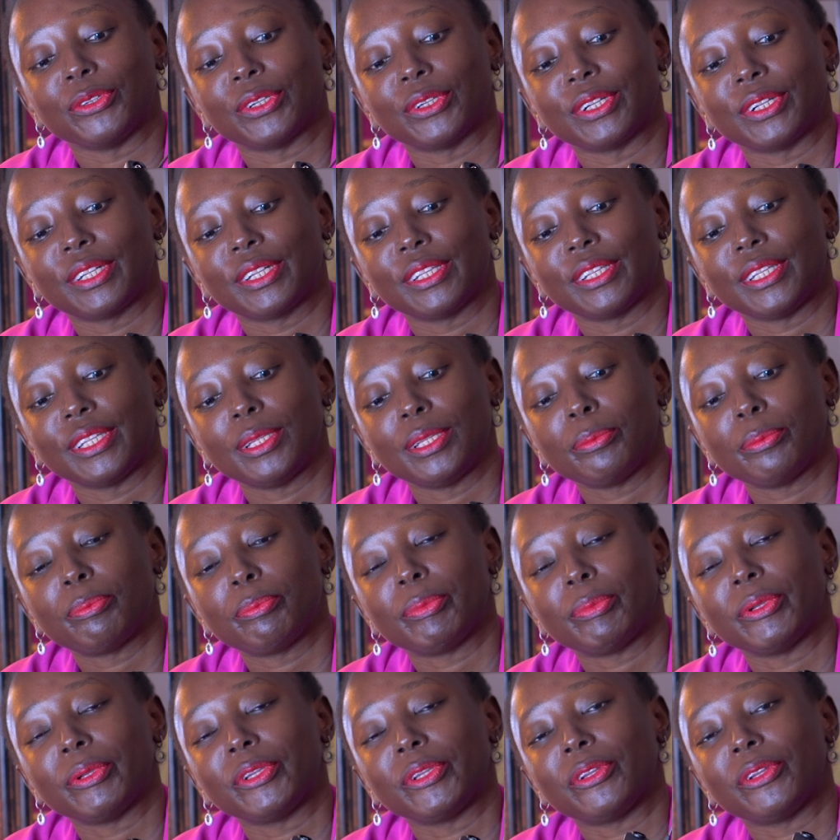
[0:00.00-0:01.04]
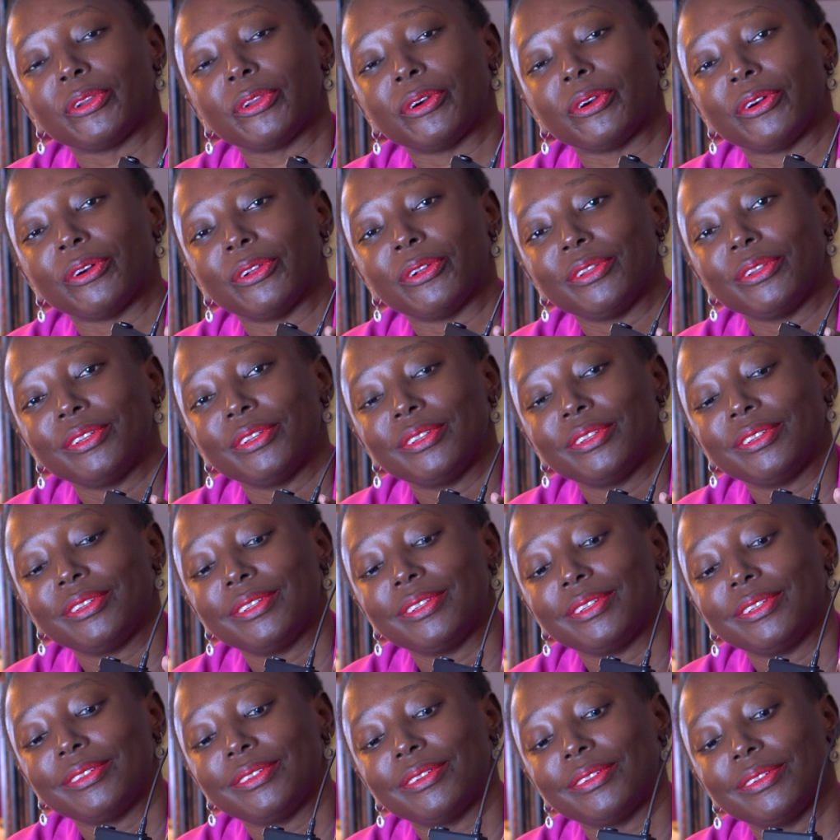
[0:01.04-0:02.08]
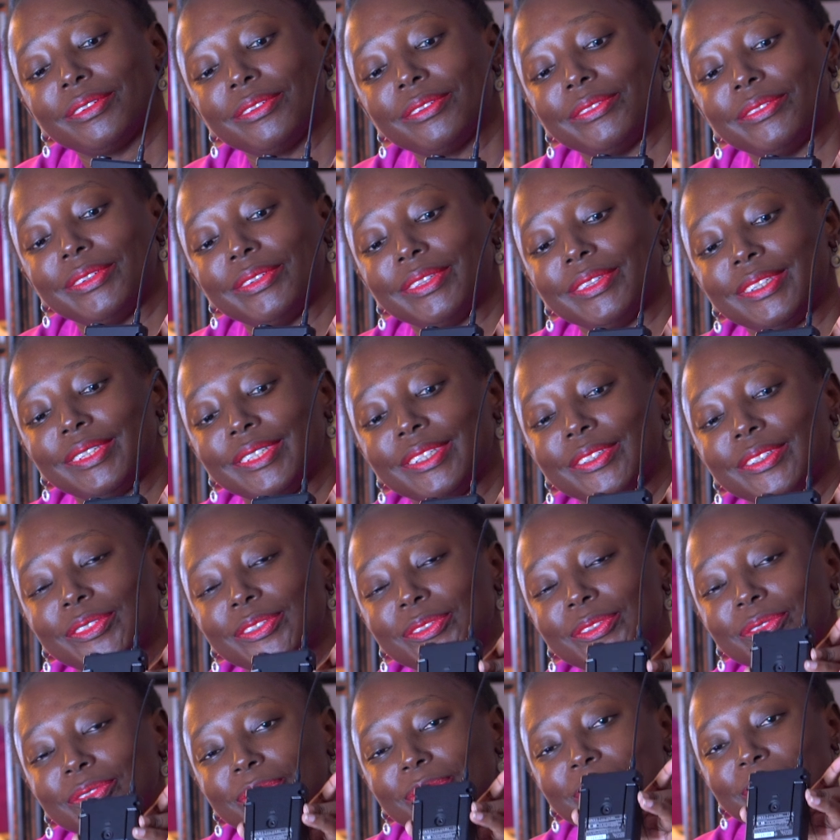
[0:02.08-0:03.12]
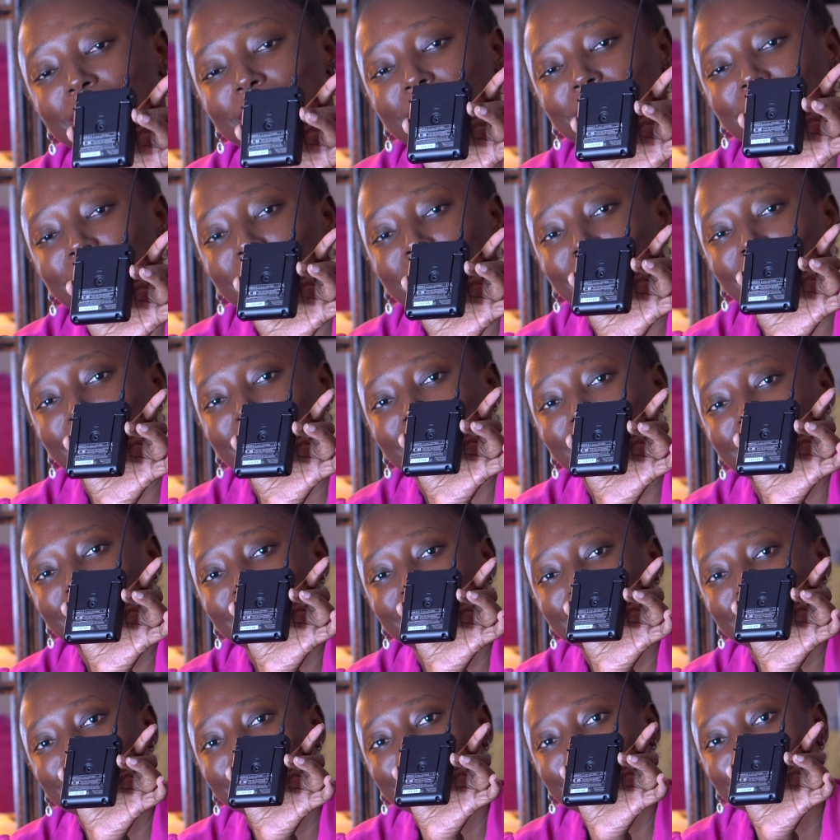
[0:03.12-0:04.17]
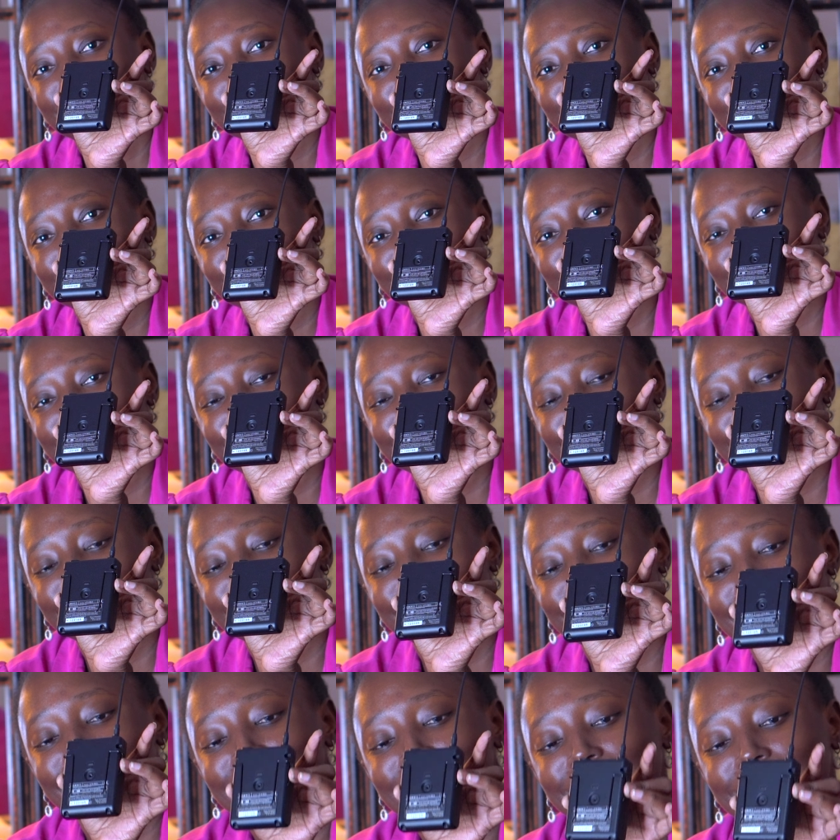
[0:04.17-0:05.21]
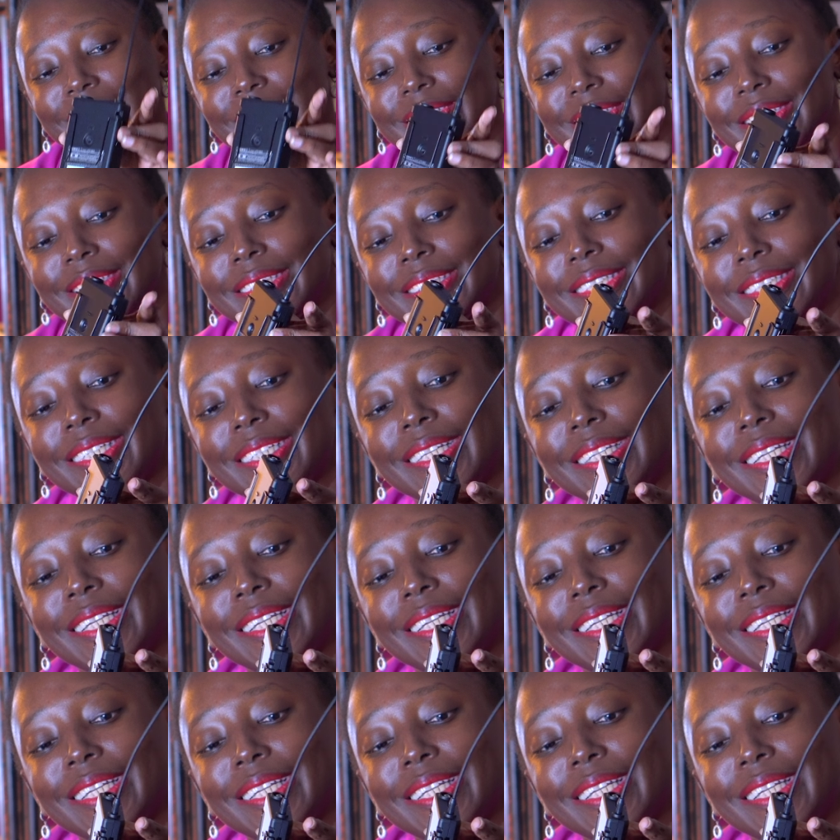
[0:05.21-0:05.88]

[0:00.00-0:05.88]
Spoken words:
so it's really difficult. So bear with me if the video is a little bit